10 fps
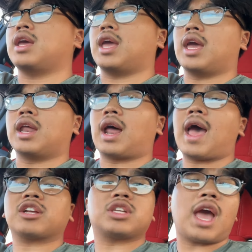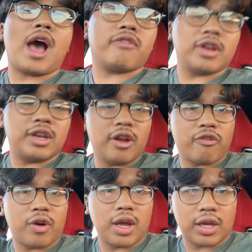And I actually have a
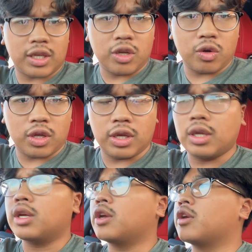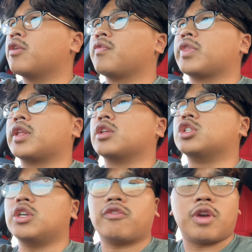different Acuity
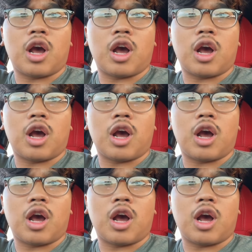shift